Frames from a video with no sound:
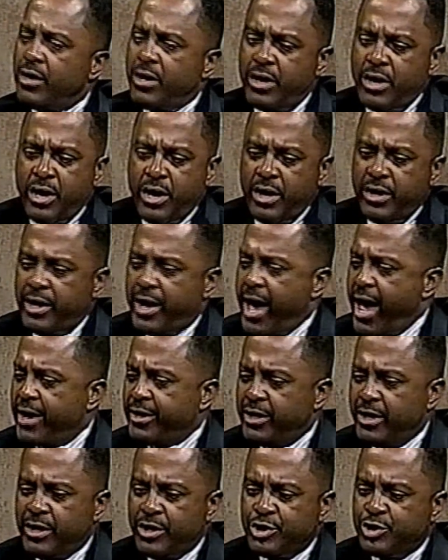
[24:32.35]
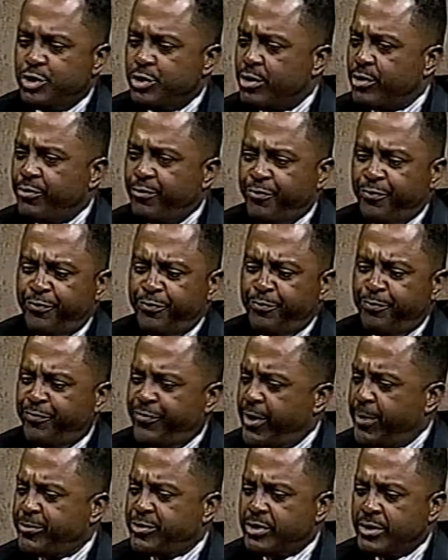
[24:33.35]
And the ideal is you can
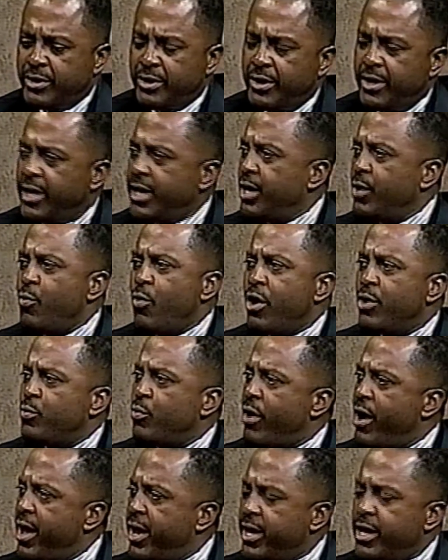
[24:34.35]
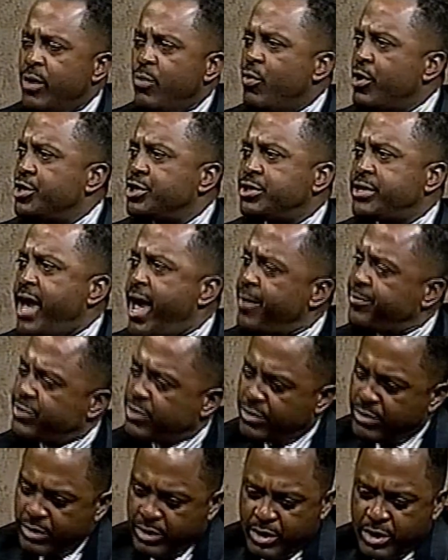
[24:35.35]
flip to any one way, any one
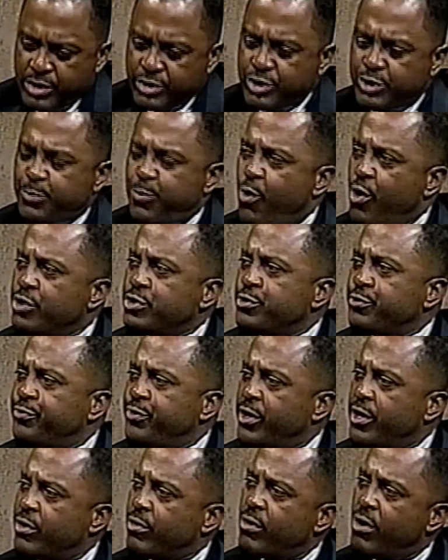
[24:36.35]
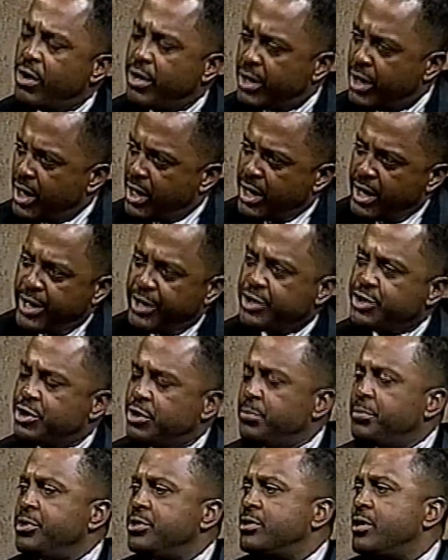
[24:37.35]
chapter, and just point your finger on it, and it
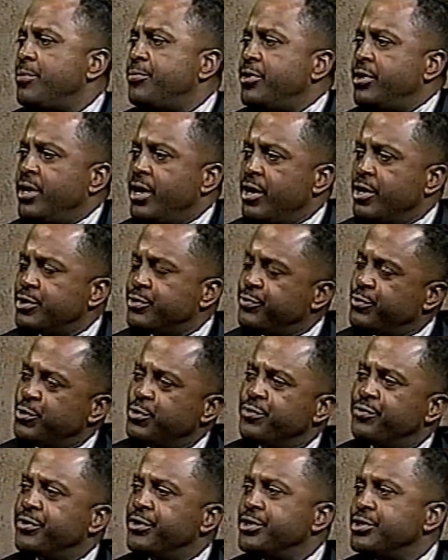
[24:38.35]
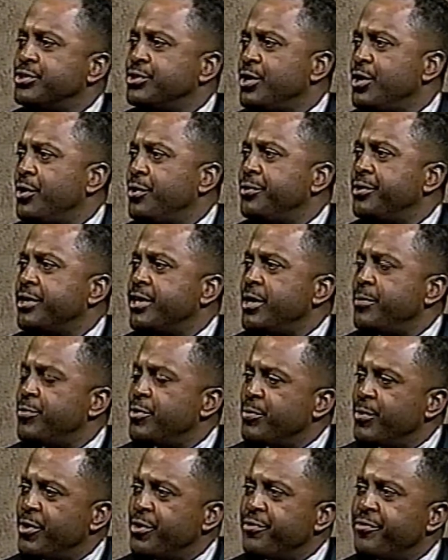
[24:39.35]
should be something there as food for the soul to keep
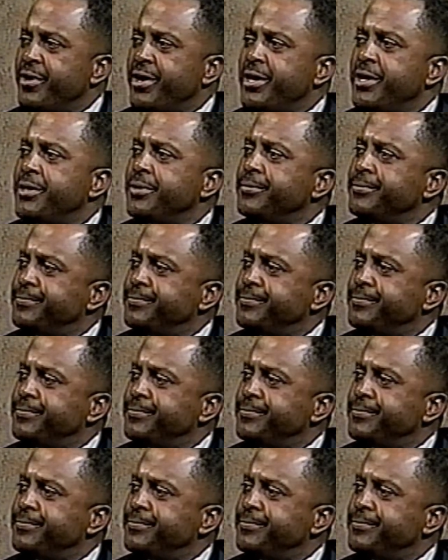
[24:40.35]
you motivated.